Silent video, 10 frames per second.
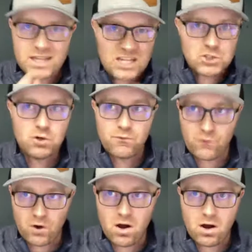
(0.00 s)
Eat your
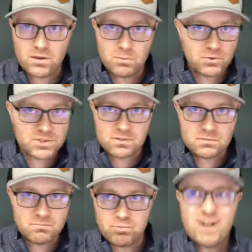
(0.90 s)
frog, the most
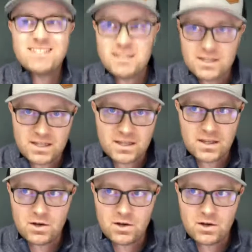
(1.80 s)
pressing thing